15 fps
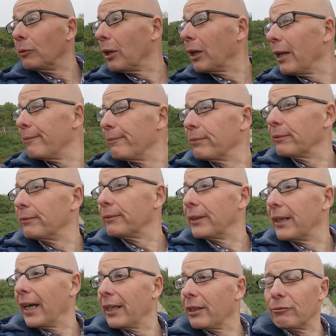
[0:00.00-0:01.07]
Well, I'm
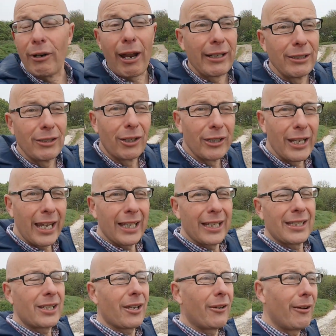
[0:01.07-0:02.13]
getting rained on here,
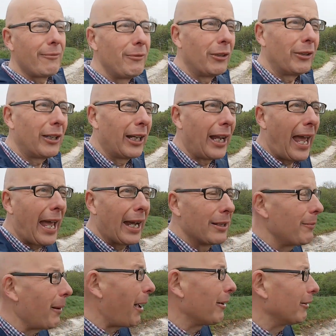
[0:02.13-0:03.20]
so I'm not going to hang
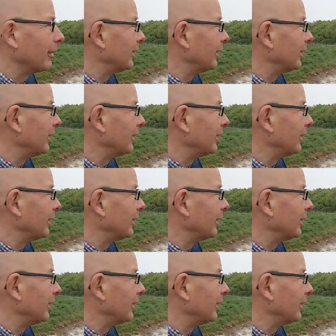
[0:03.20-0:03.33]
about